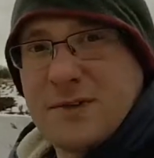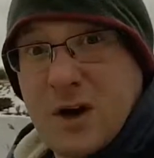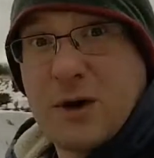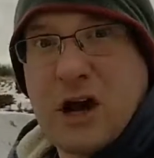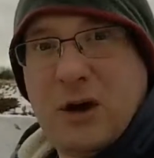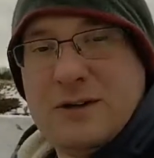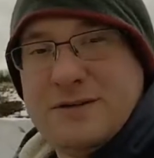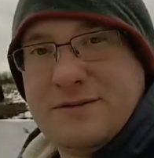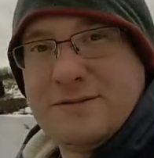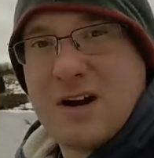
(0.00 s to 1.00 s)
There we go. All
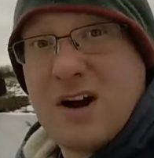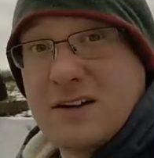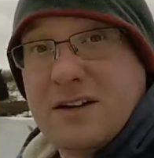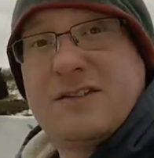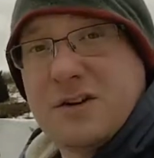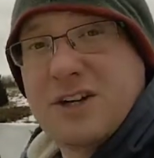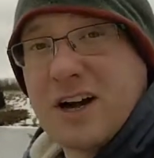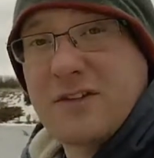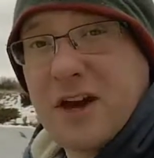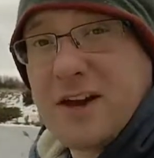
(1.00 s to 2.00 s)
right, let's go check out the